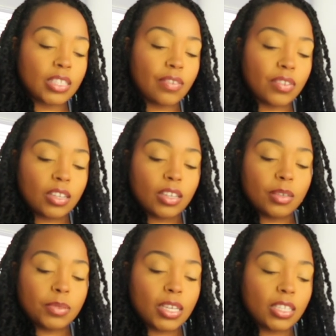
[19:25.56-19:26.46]
seven of
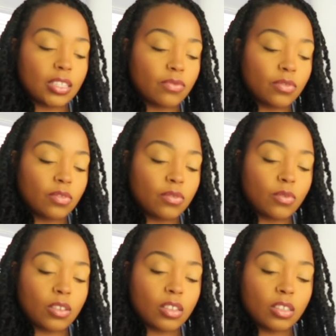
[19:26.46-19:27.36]
cups ace of
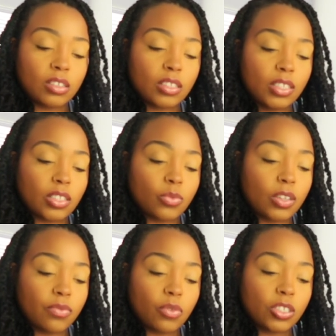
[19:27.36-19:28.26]

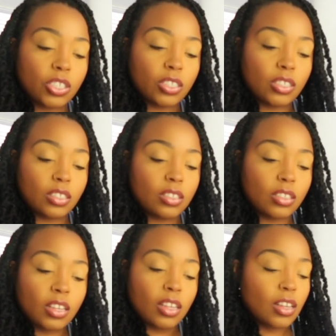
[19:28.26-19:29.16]
wands of
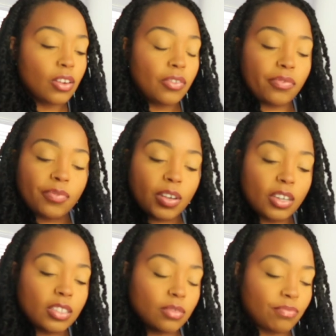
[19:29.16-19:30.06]
fortune
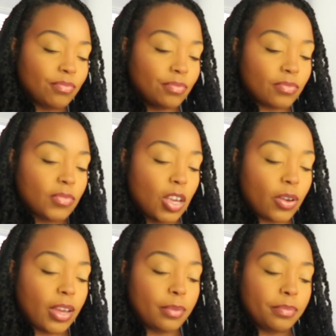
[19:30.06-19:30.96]
reverse mm,
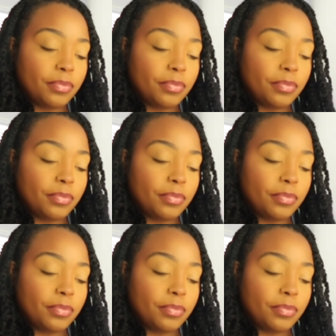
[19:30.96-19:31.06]
okay